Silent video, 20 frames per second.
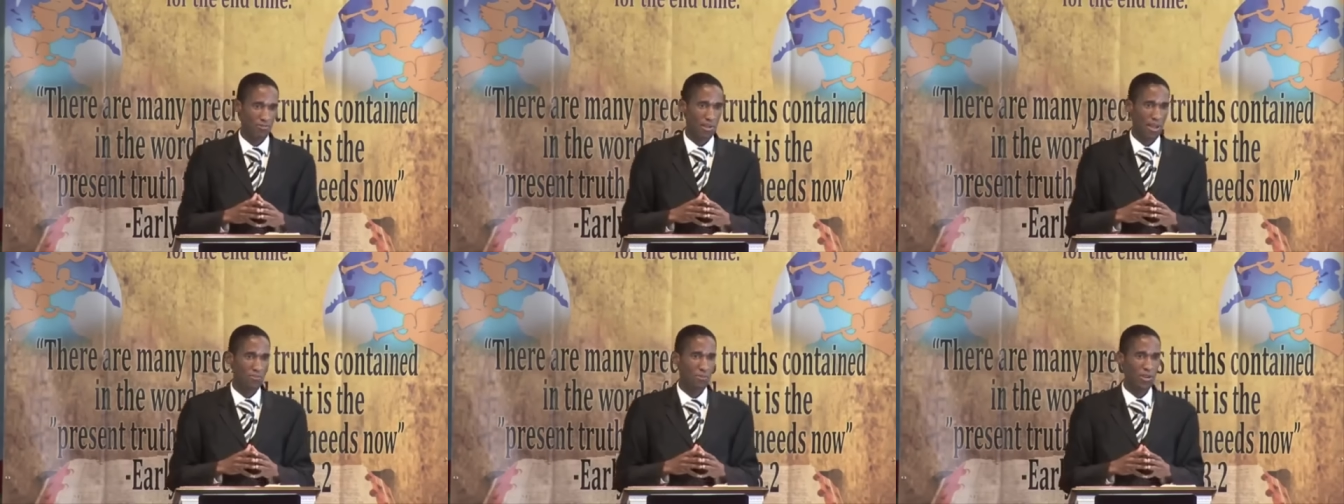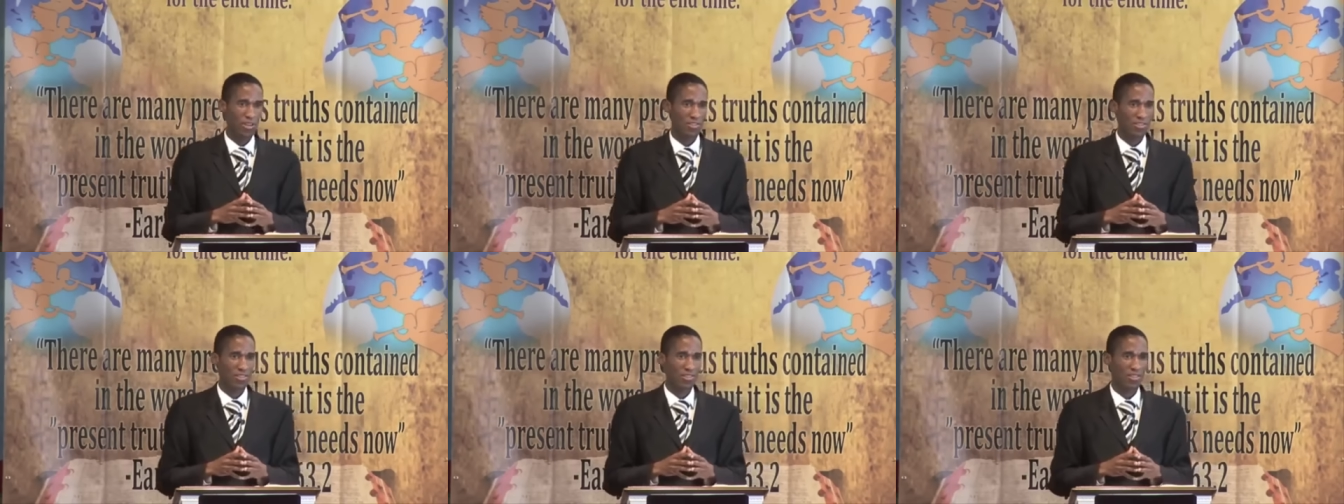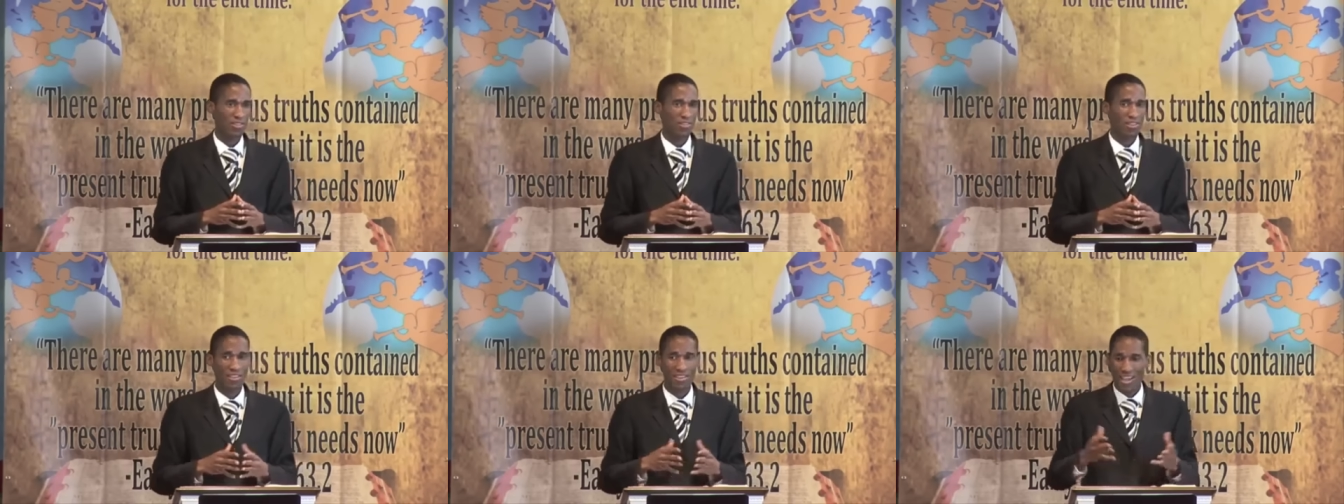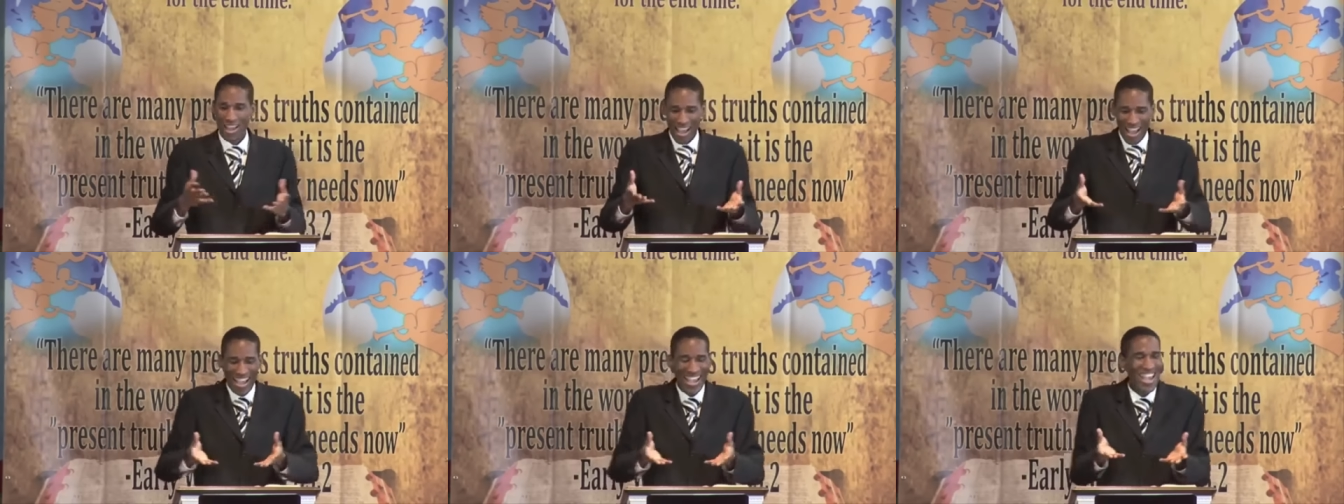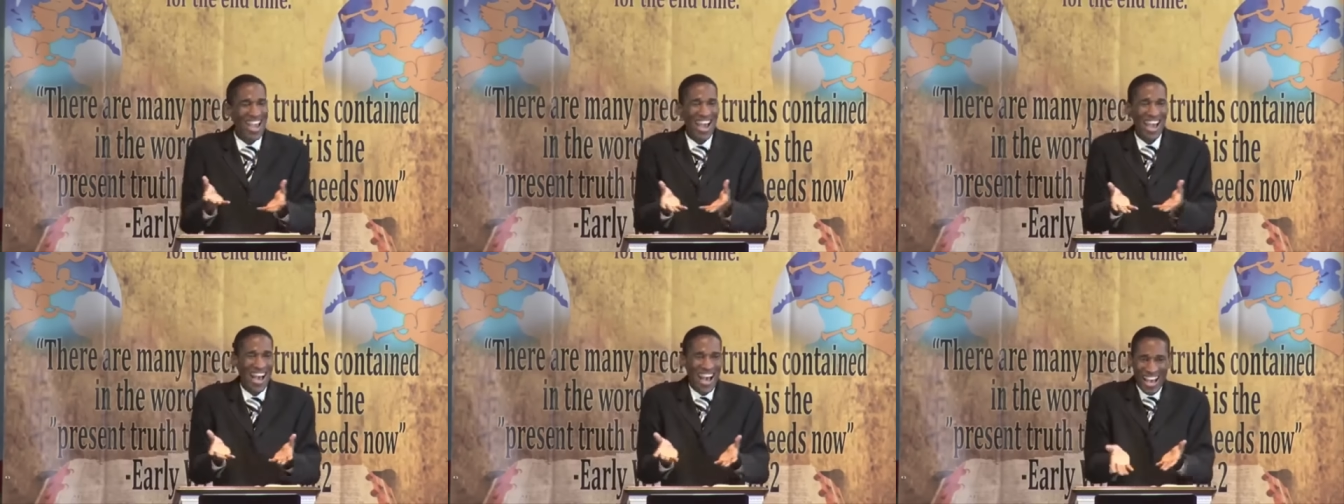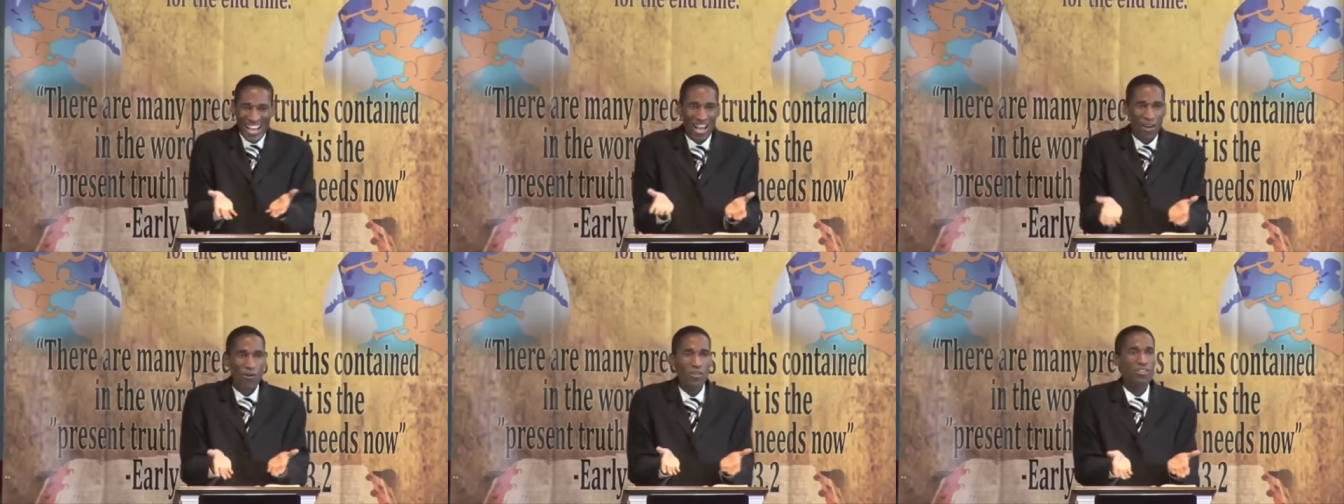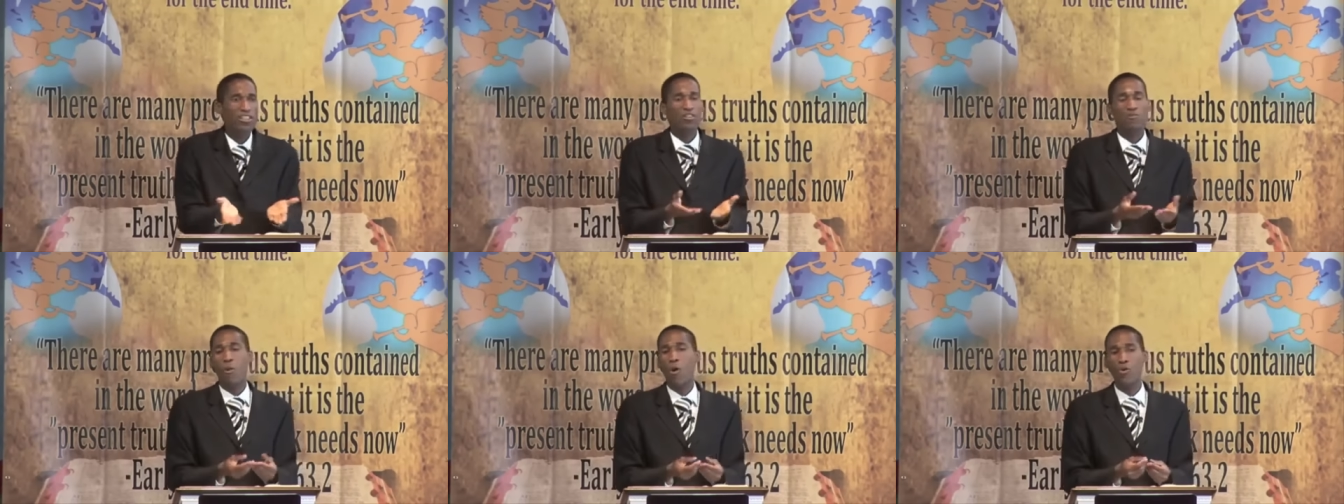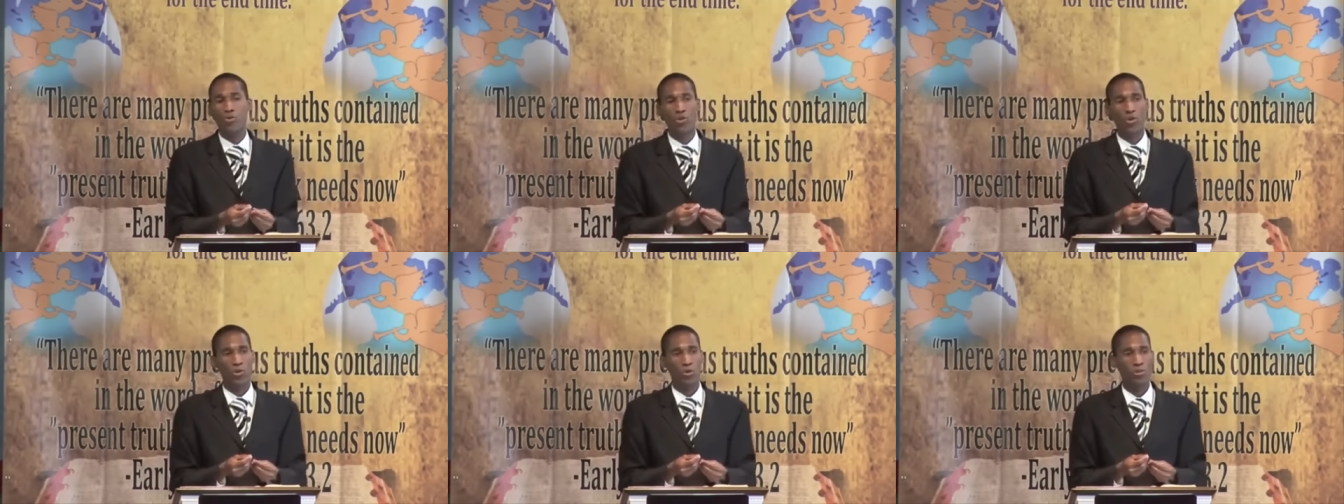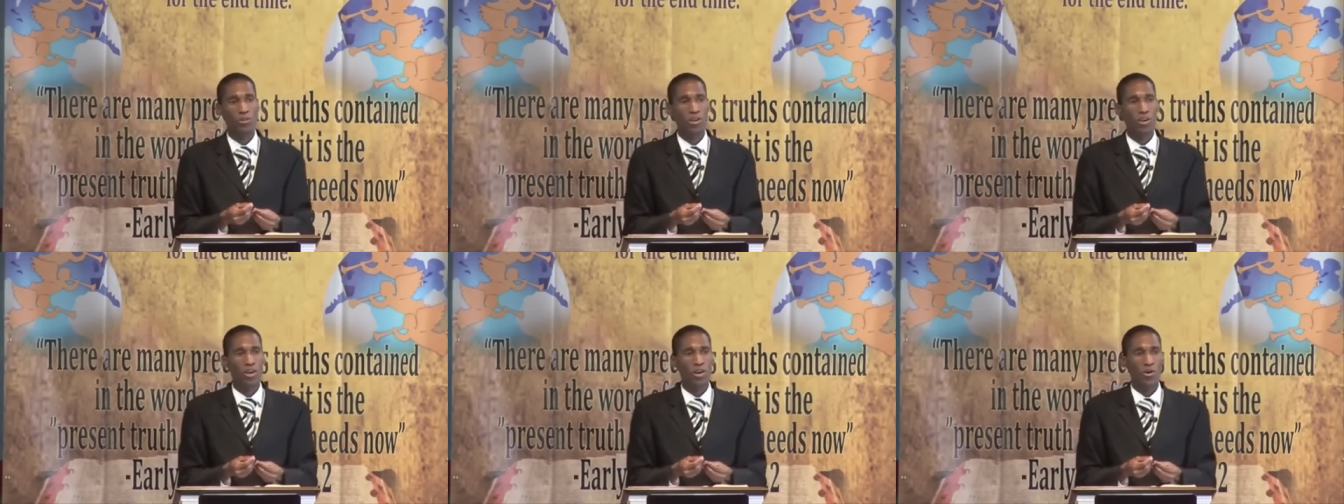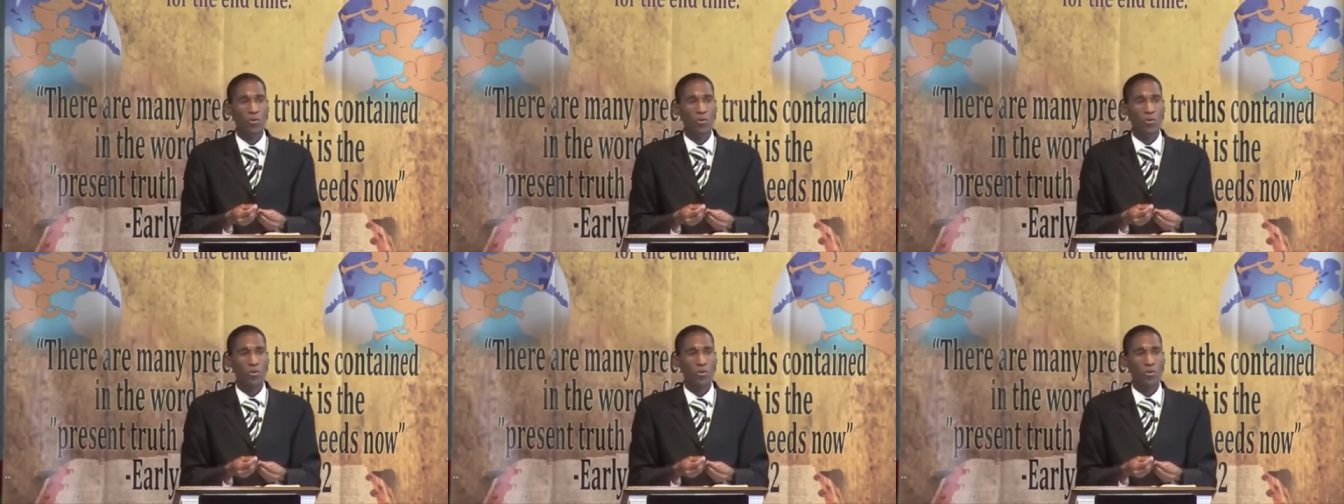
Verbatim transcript: my brothers and sisters, at our disposal.